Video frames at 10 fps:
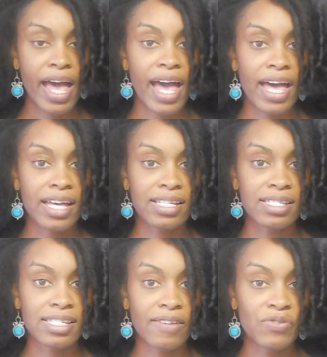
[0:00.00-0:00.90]
And
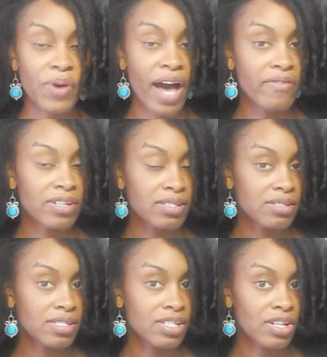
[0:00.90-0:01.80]
if you haven't
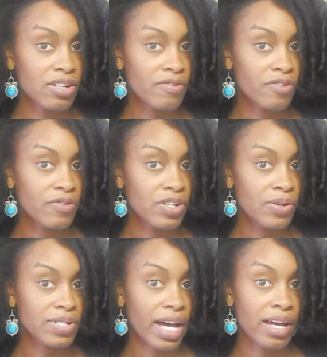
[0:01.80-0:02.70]
seen any of her
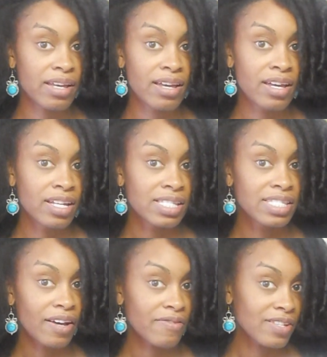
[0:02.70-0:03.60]
videos, I
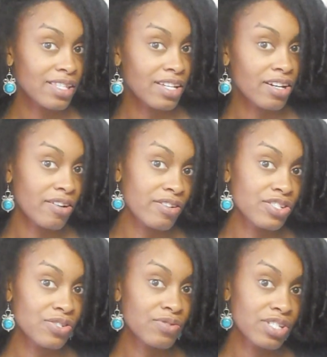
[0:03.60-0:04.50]
definitely
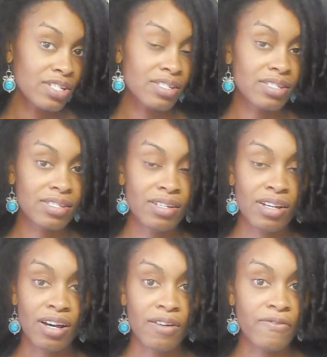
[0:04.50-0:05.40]
encourage you. She's
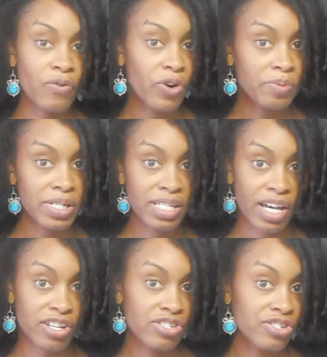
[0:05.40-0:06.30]
4B
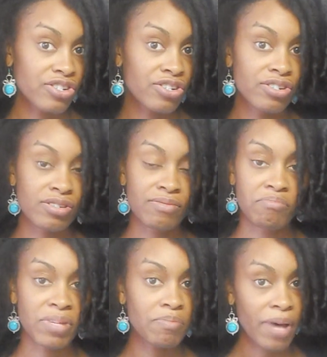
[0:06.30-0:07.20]
textured,
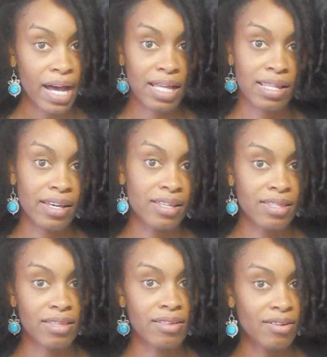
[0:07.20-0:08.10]
mid-back
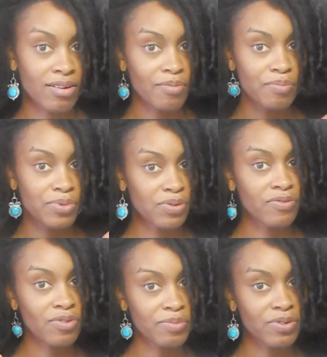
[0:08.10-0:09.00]
length,
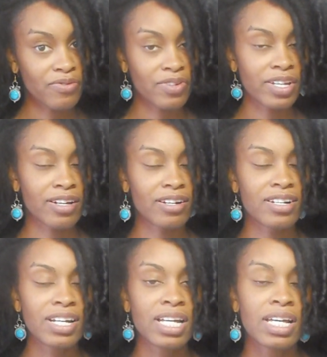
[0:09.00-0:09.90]
beautiful, beautiful hair.
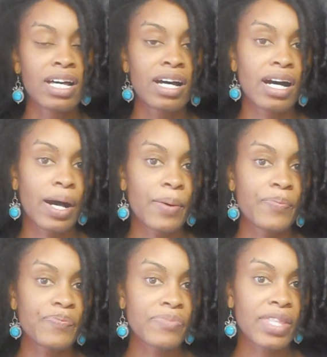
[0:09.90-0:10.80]

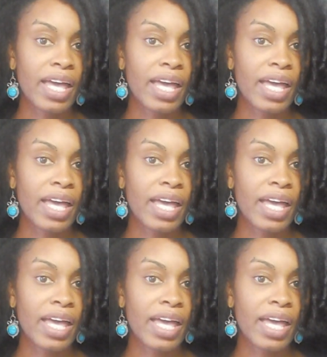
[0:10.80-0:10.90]
And